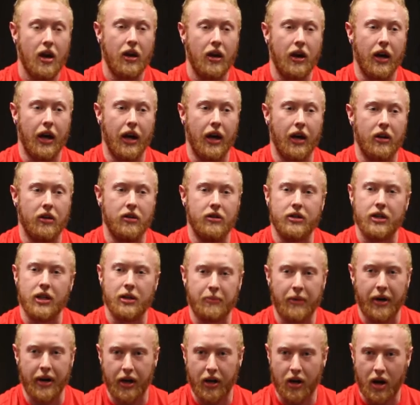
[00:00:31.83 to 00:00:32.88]
And in
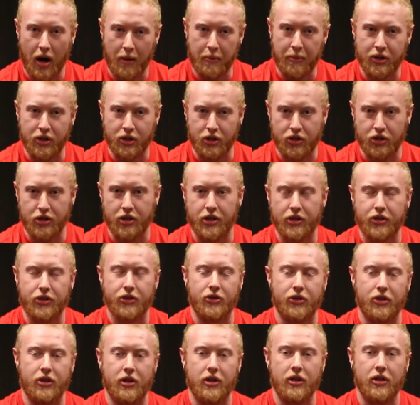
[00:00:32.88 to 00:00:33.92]
my competition
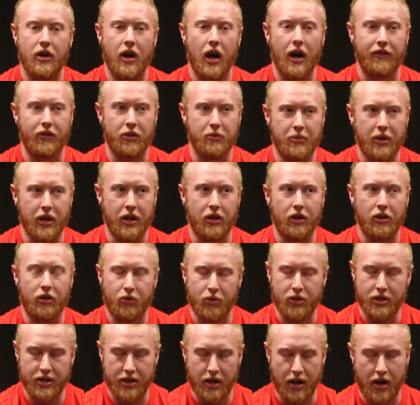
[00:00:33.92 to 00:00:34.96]
history, I've competed
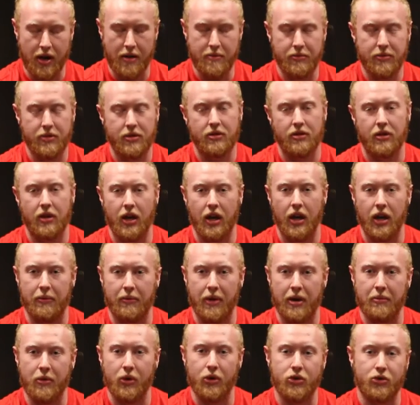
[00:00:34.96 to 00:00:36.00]
3 times. And
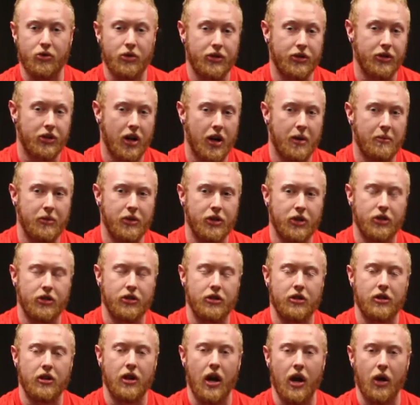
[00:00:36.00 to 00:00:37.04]
my most recent
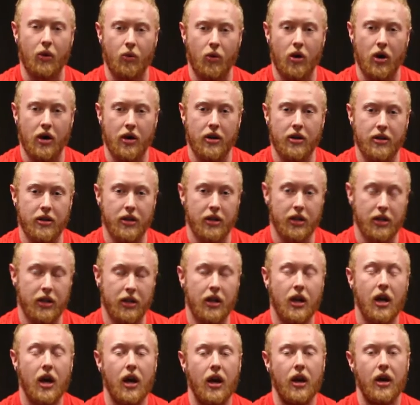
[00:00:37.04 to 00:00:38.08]
competition, I won
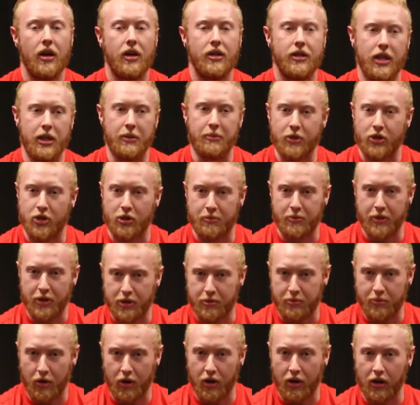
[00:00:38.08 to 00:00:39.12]
the Team Mr.
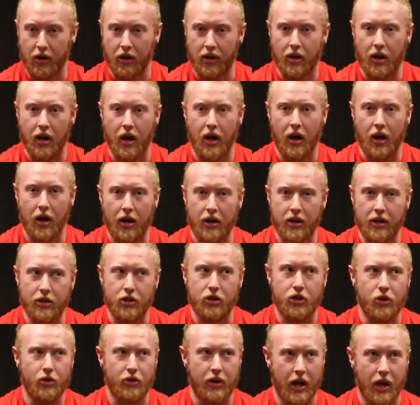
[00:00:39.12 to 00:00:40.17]
Pittsburgh in
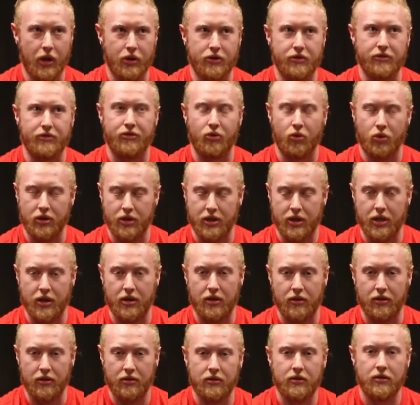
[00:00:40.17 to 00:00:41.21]

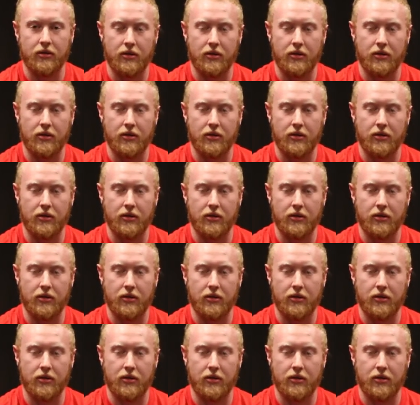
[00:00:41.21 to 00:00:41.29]
2014.